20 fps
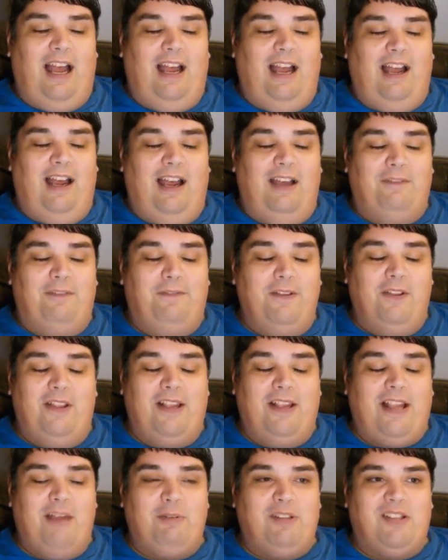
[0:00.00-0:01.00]
I feel
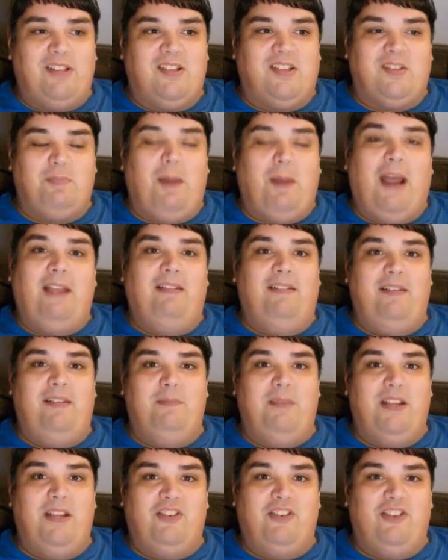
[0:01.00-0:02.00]
like I was a smiley
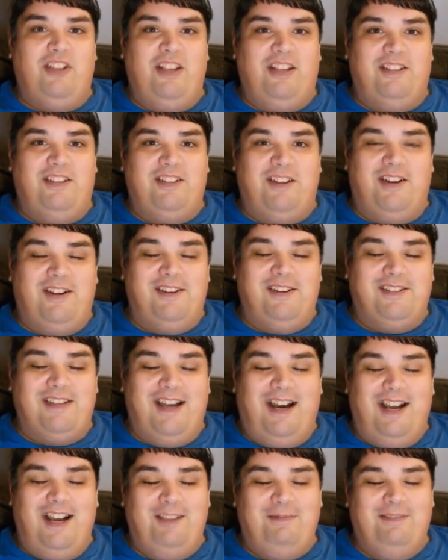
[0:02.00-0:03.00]
bitch the entire
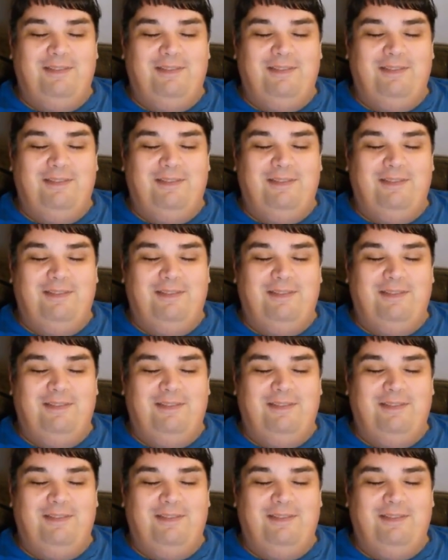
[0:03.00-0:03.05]
time